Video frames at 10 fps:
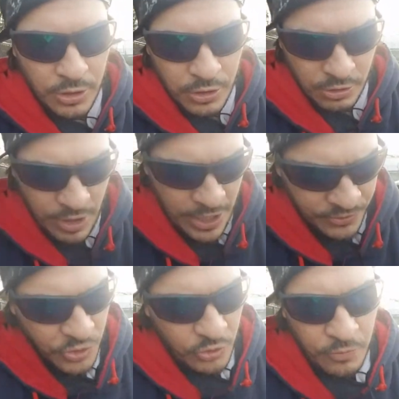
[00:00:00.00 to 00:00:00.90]
All right,
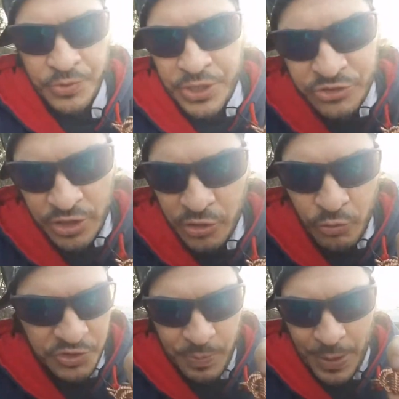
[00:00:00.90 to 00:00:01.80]
so these little
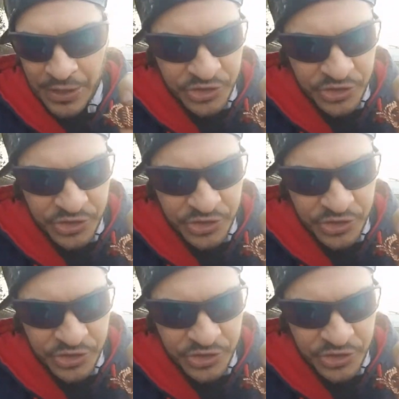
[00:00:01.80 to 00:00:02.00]
ones pack